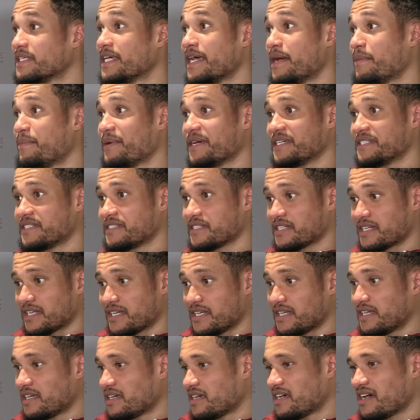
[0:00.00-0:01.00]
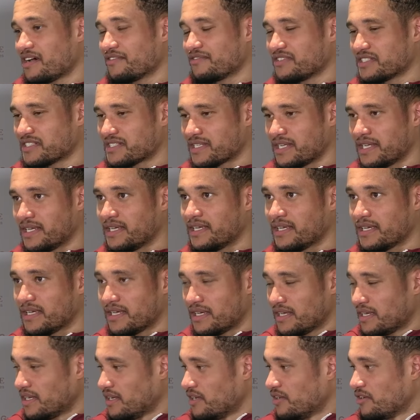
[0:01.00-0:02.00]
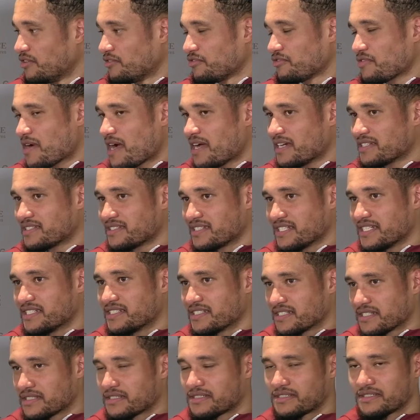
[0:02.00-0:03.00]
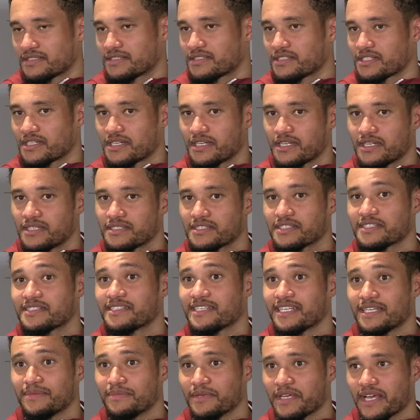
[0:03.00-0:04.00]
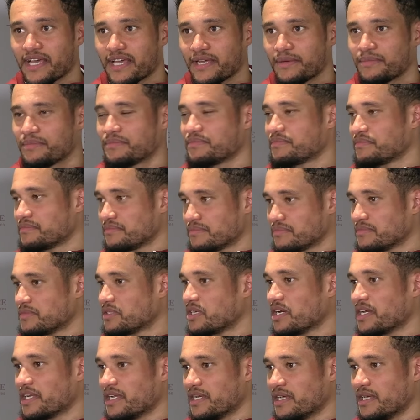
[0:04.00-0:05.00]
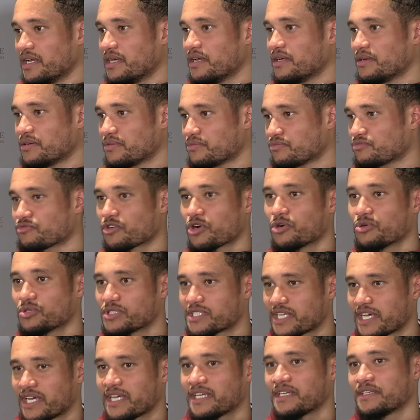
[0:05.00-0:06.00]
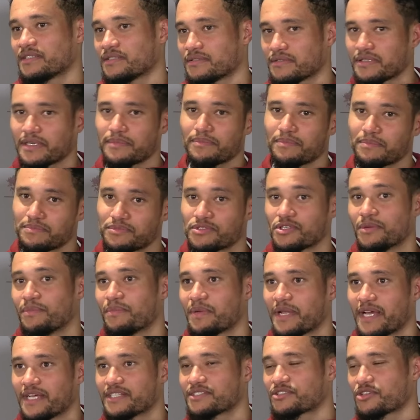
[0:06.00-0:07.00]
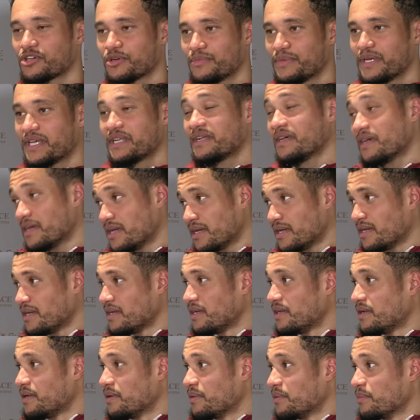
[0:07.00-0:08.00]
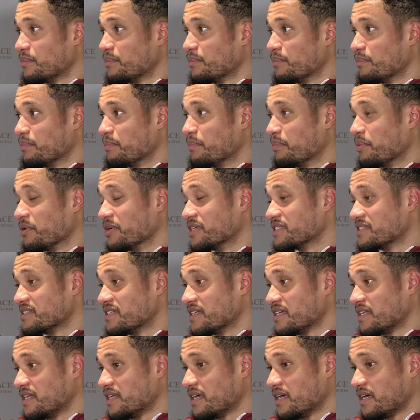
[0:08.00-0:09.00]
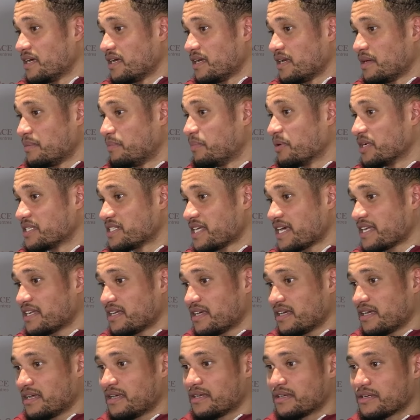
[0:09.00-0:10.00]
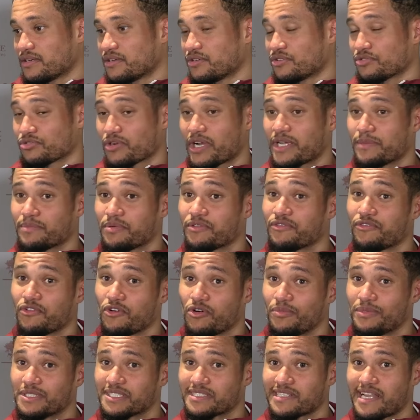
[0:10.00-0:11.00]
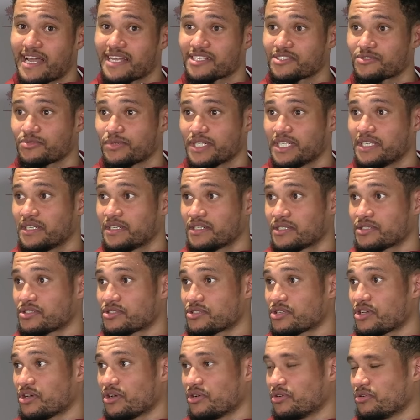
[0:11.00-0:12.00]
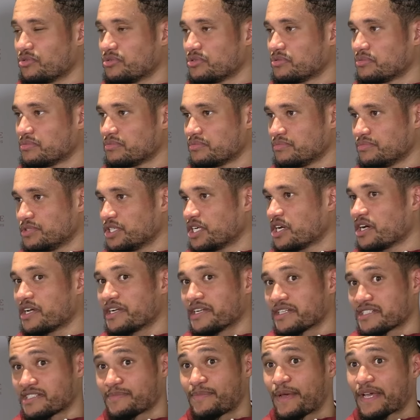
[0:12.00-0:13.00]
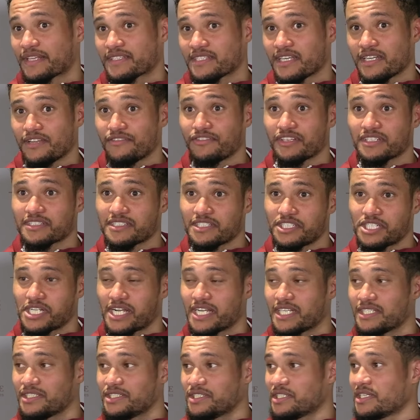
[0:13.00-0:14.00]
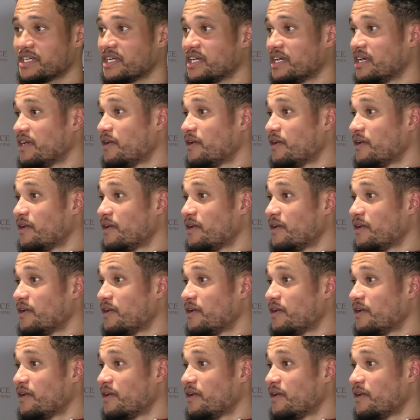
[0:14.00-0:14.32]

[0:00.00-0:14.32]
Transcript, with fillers: Yeah, basically. Obviously, throughout the season, it's a, it's a team game. I'm gonna rotate. Some players come in. Boys did. Uh, boys had a great performance last week, so you can't expect anything to change.